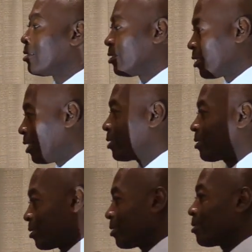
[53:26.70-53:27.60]

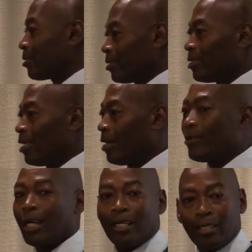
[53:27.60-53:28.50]
just
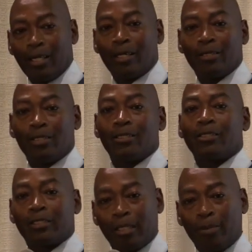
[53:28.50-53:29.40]
every now and then,
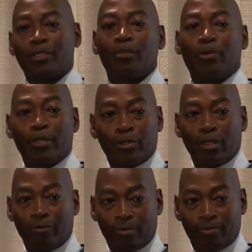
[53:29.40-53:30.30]
send me some pictures
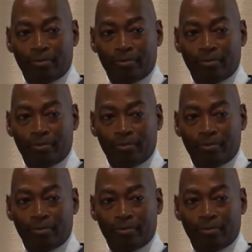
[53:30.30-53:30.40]
of him.